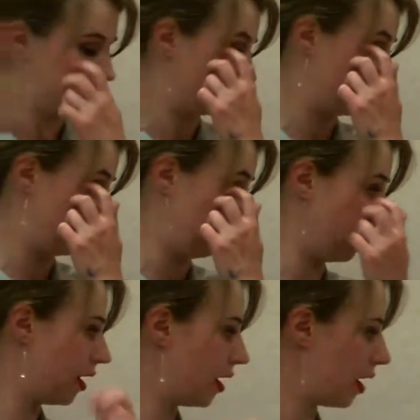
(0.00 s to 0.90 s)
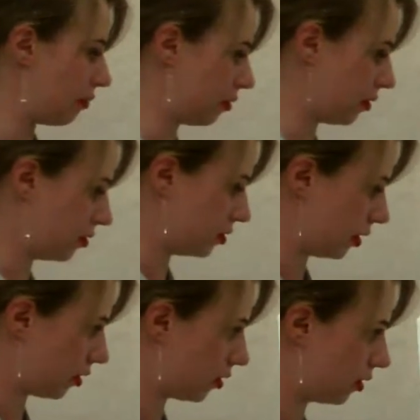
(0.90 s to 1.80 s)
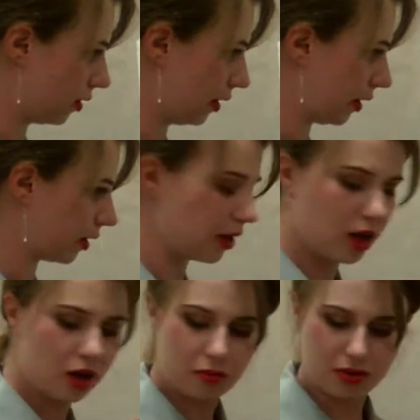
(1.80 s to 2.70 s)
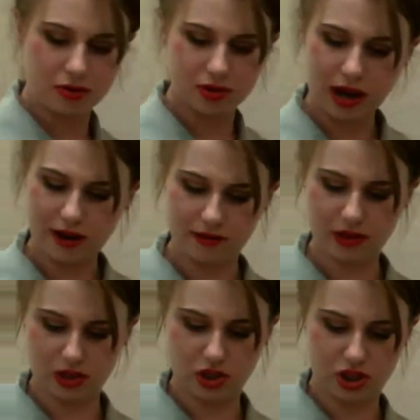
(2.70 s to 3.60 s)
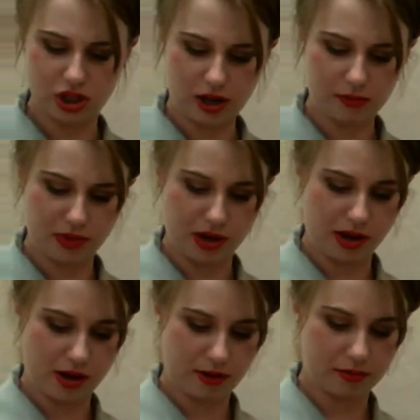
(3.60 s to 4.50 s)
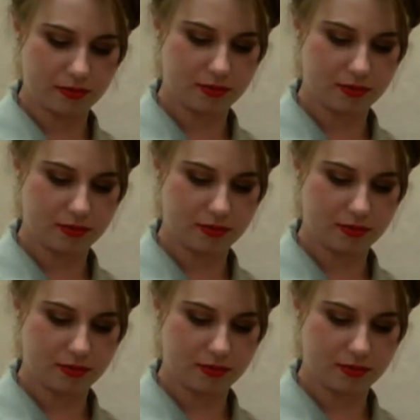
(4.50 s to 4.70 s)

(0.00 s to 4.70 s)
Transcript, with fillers: school and we were using acrylic, we used kind of this gel medium